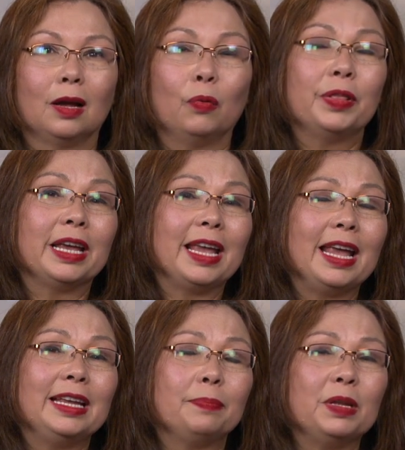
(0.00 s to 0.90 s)
Well, they
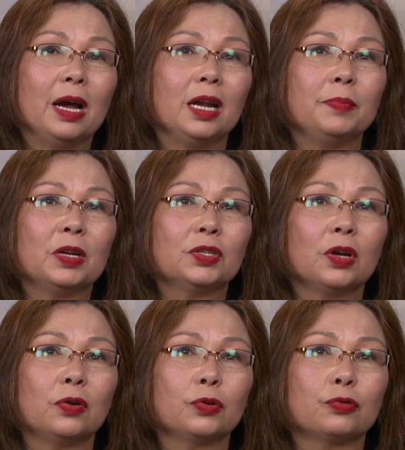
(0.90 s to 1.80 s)
can't get behind it because
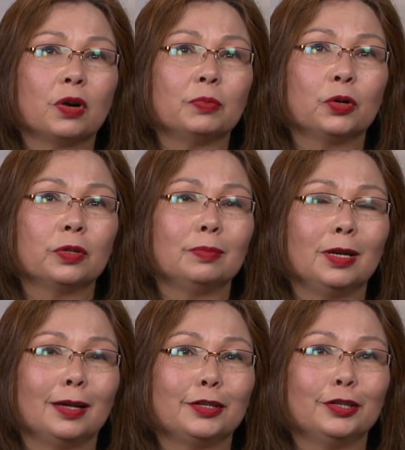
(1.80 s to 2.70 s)
Donald Trump told them
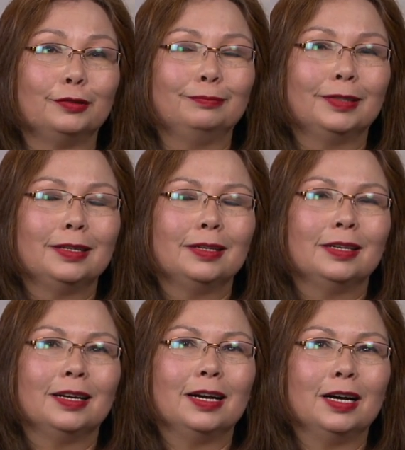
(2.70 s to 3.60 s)
not to.
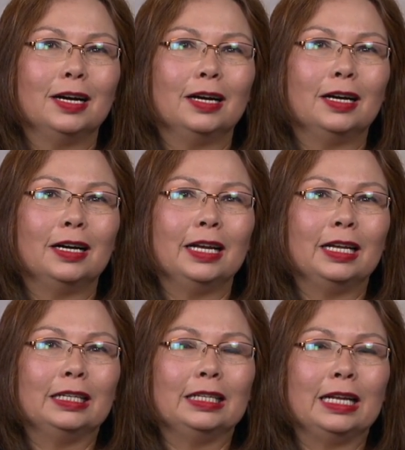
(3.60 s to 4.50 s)

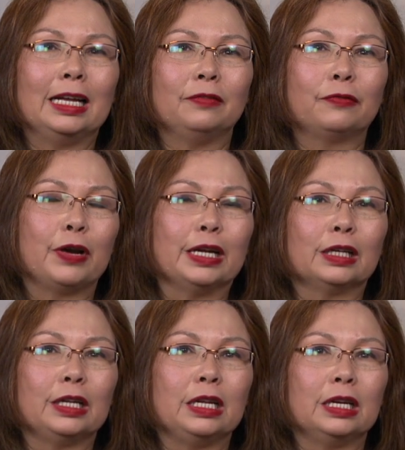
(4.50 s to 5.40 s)
And
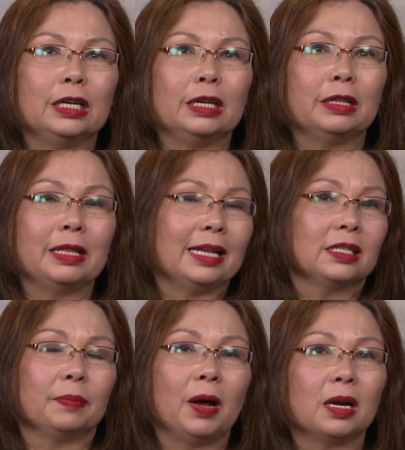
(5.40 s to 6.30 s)
frankly, that's
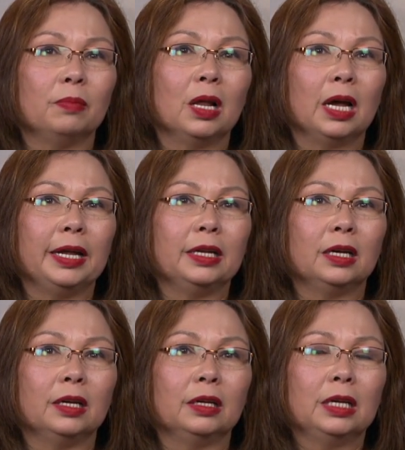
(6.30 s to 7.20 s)
the bottom line,
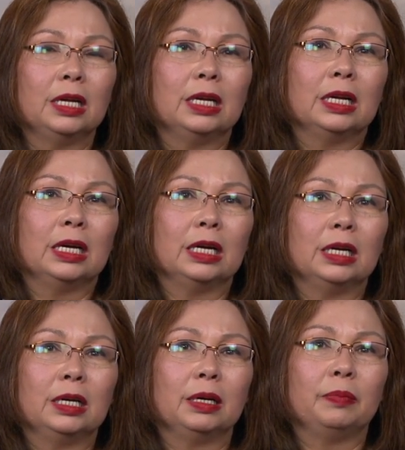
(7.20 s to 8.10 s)

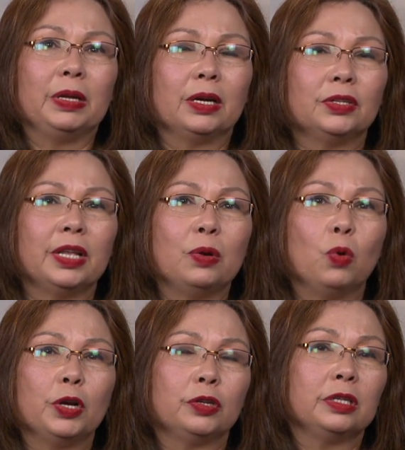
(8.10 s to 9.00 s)
because they
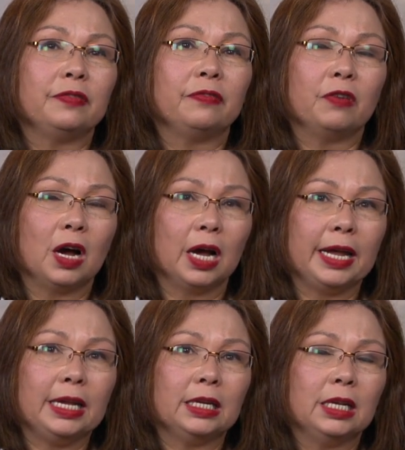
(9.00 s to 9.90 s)
want to
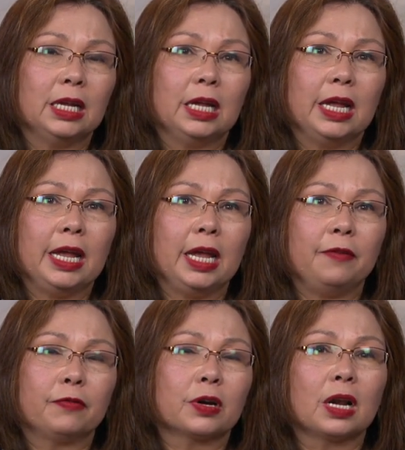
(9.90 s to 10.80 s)
define a
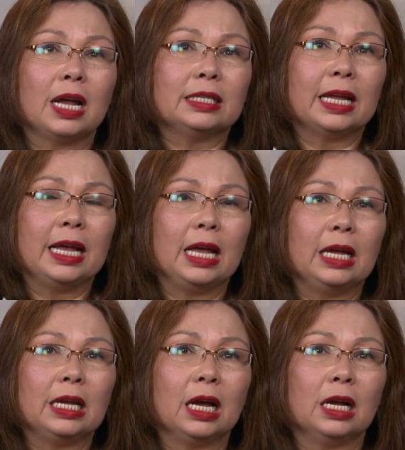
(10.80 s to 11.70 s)
fertilized
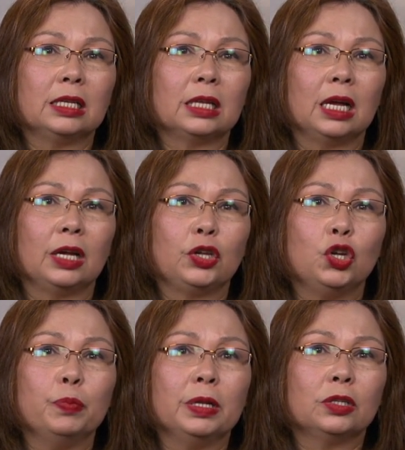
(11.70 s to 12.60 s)
egg as a
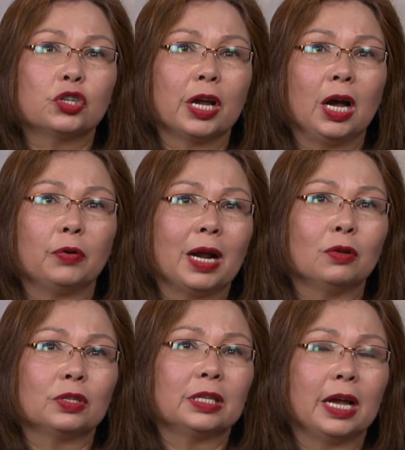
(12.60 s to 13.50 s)
human child
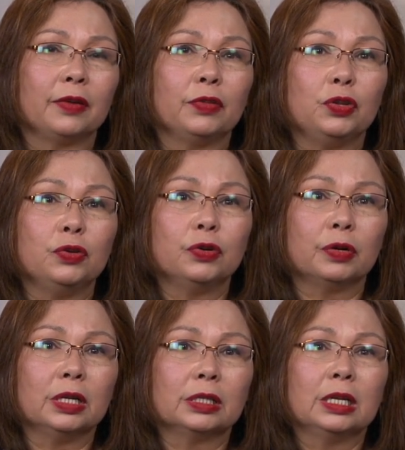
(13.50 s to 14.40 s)
outside of the
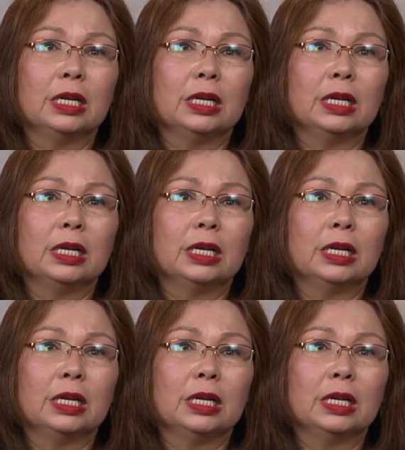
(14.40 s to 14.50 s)
uterus.